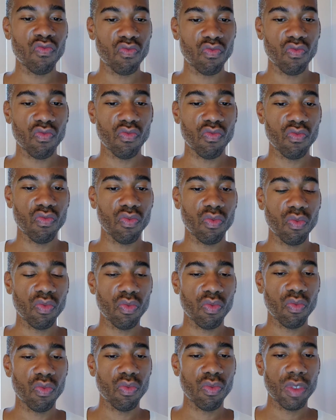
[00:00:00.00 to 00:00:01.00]
Hmm.
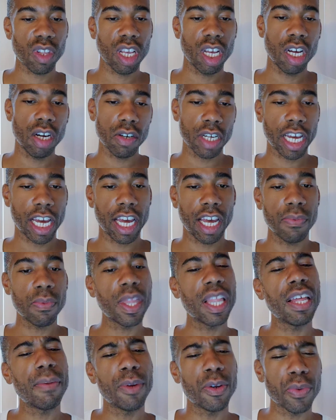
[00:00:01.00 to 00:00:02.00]

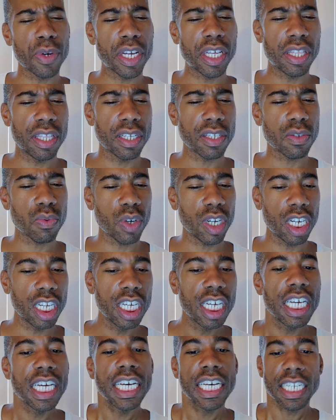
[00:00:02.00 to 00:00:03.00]
Okay, let me read this one.
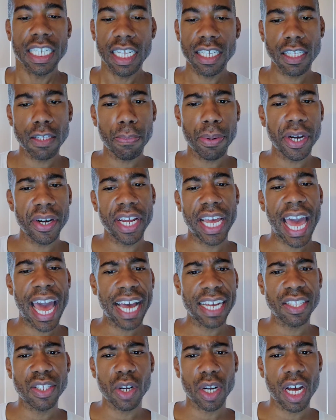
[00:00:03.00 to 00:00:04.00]
Disappearing
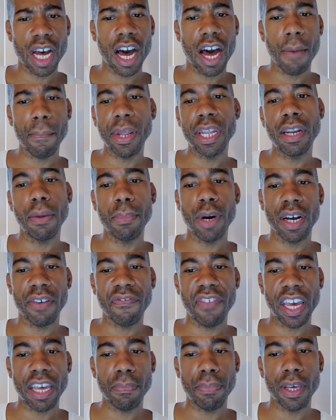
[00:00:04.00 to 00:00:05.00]
acts are common
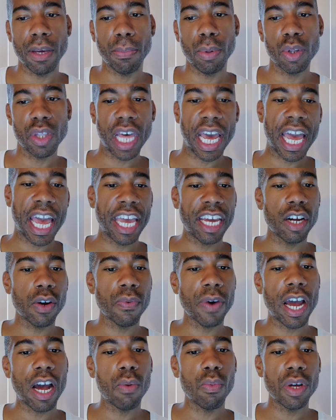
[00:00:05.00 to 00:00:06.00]
among fake people. They hang
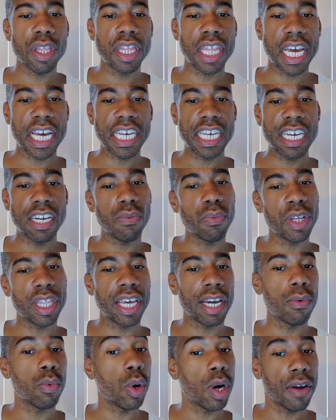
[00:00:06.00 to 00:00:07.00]
around when they get
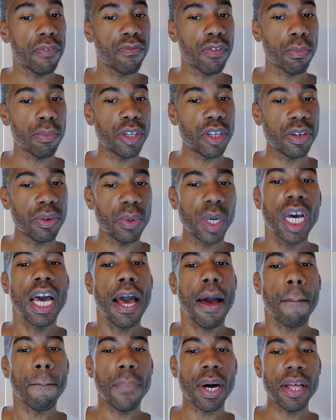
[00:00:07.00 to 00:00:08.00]
what they want from you,
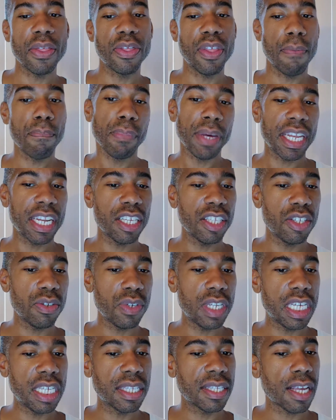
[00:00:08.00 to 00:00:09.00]
but the
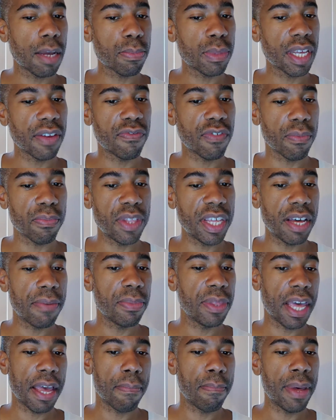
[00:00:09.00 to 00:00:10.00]
minute you need something from
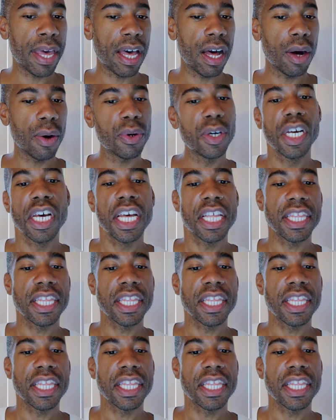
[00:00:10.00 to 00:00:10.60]
them, they bail.